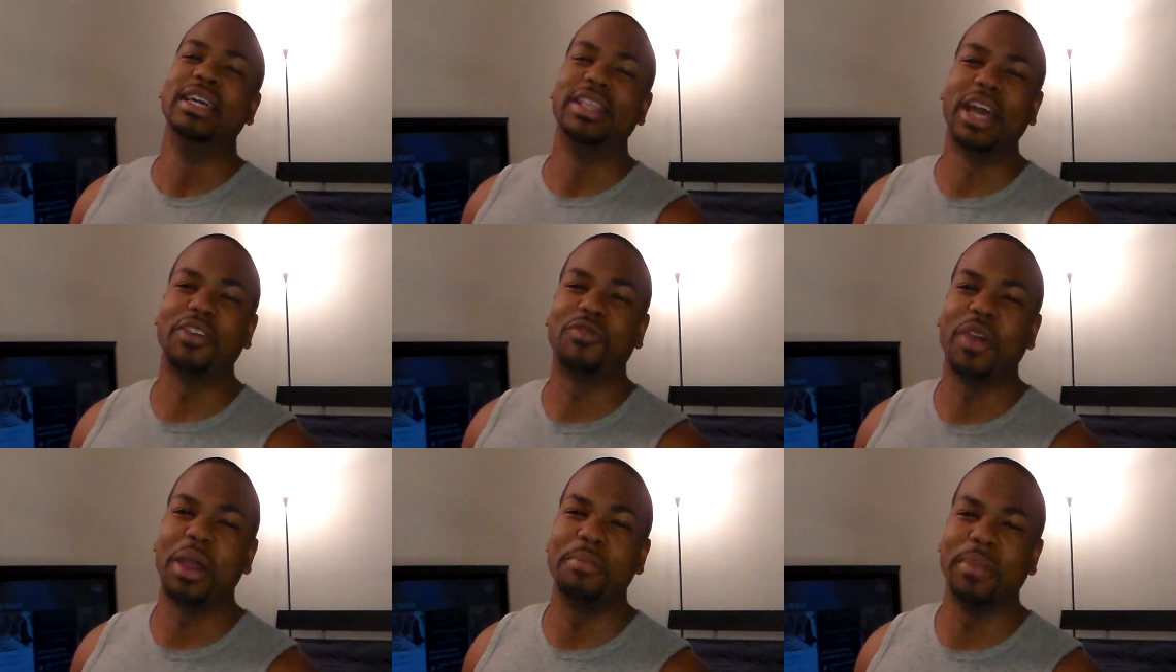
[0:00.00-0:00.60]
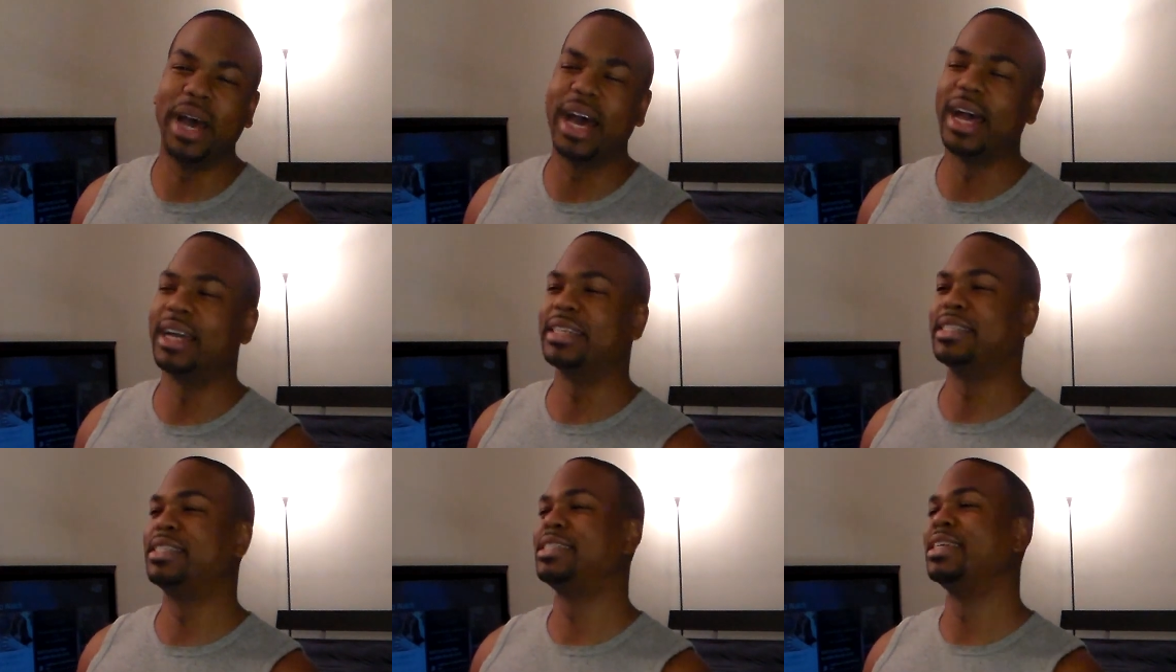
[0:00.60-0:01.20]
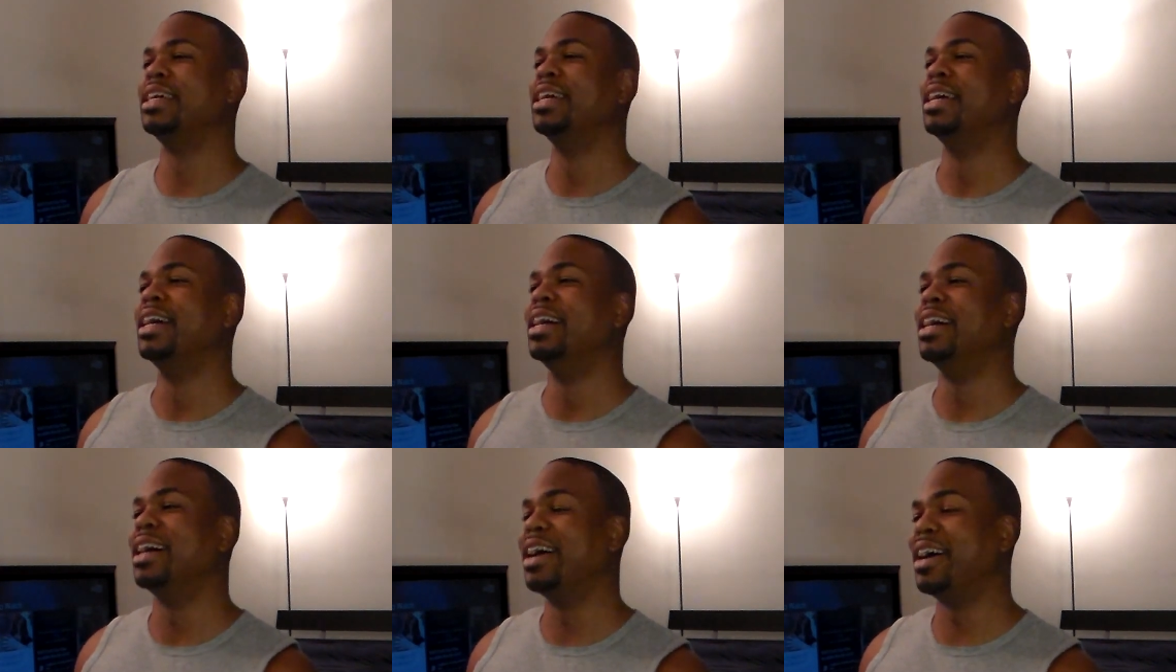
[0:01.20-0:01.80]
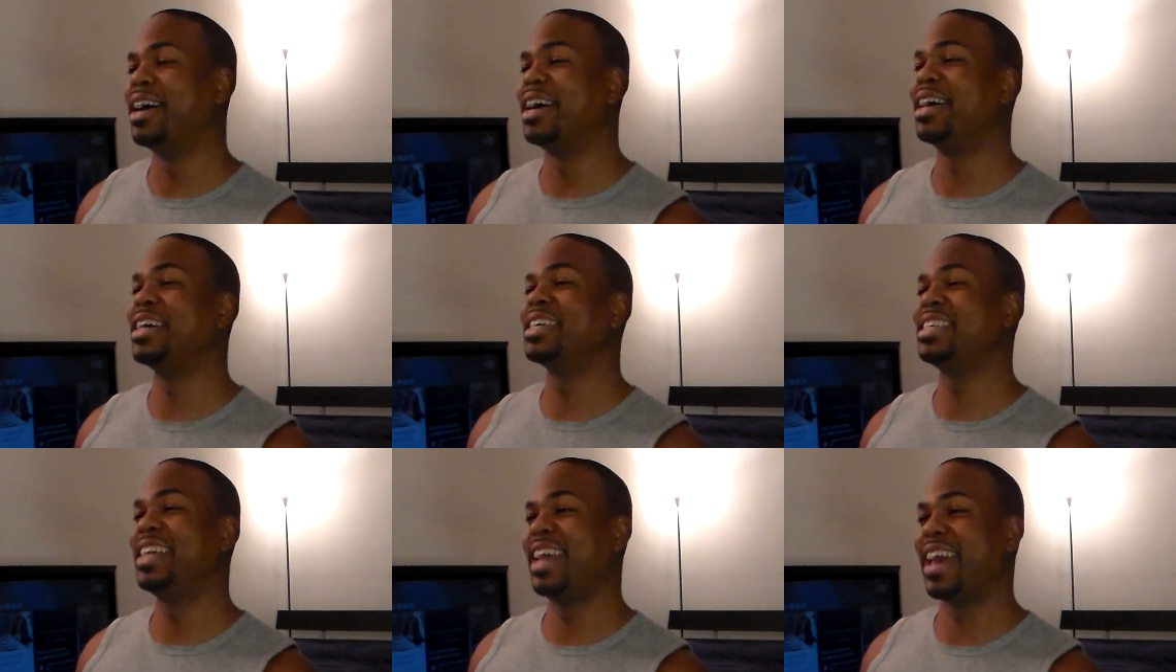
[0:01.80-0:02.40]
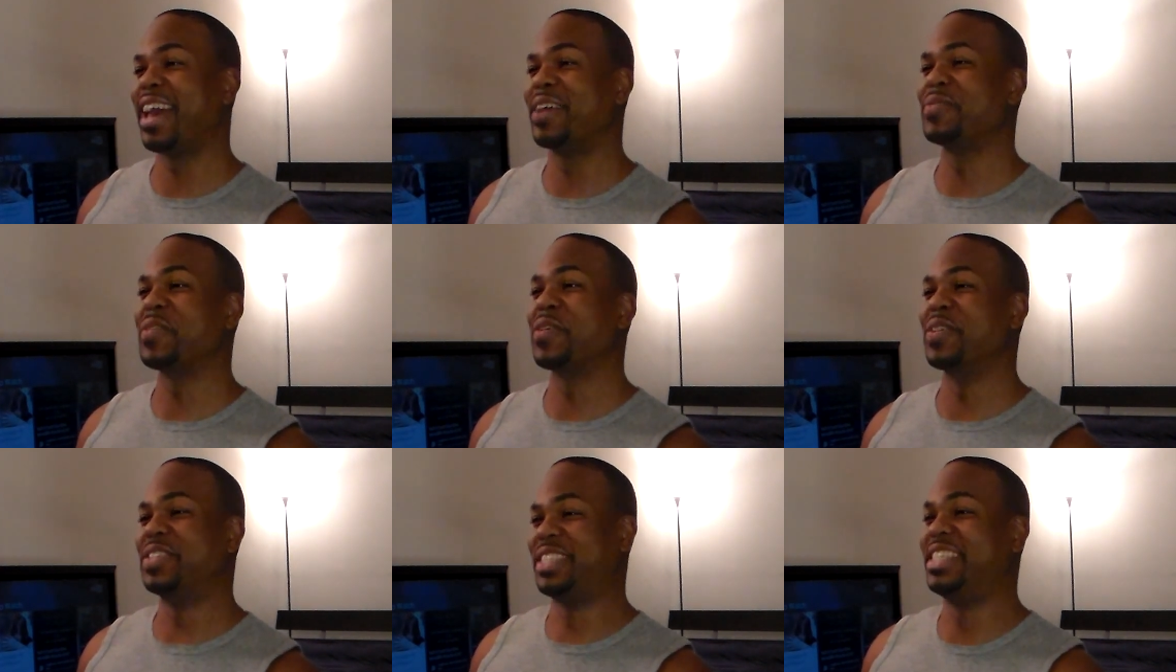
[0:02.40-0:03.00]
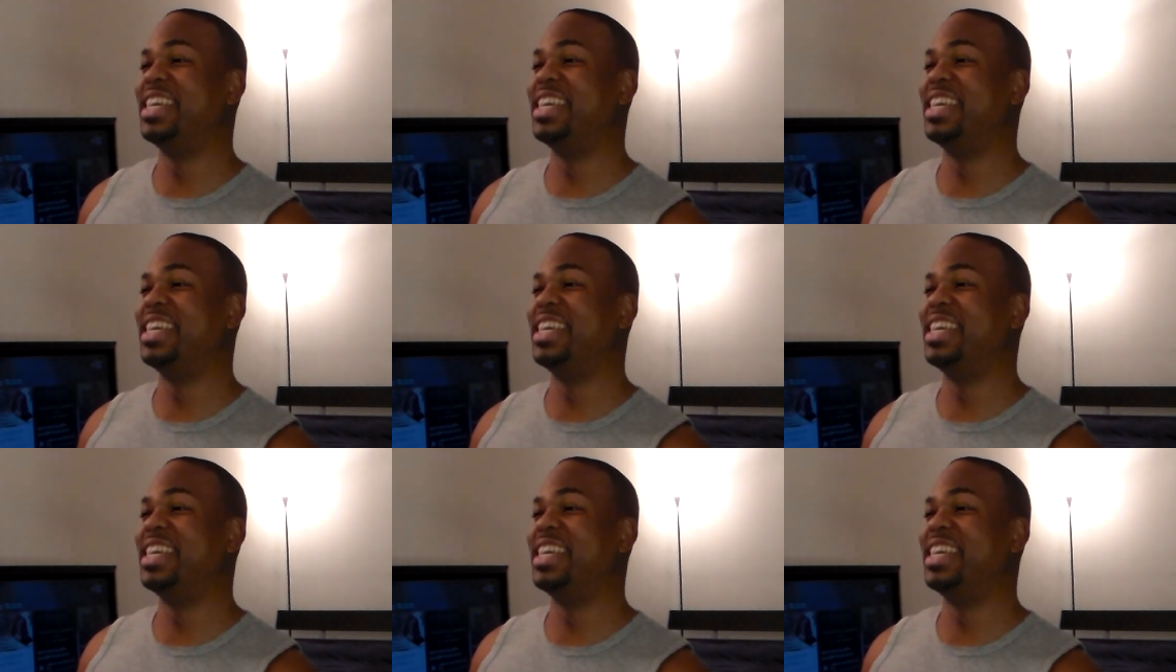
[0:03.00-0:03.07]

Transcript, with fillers: Thank you very much. Oh yeah, I'm gonna